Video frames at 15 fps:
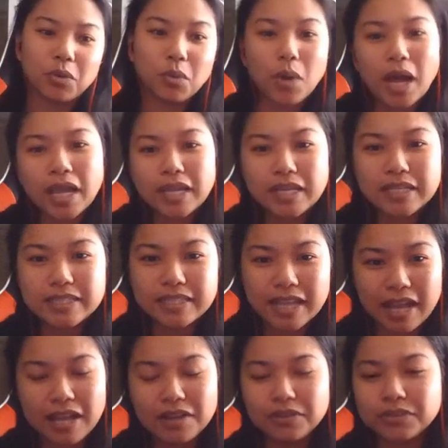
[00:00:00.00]
quiet it
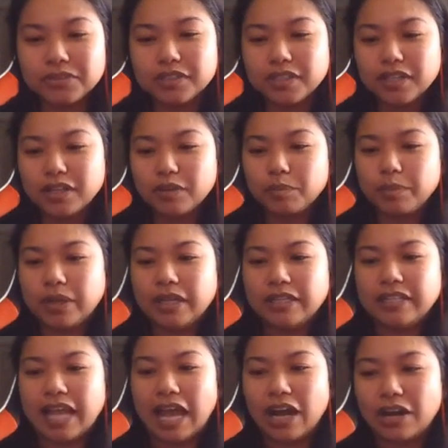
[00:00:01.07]
down, but
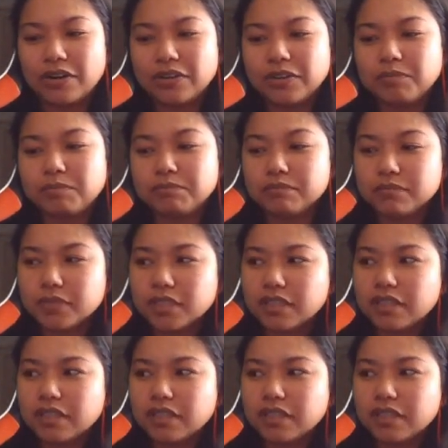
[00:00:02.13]
now I'm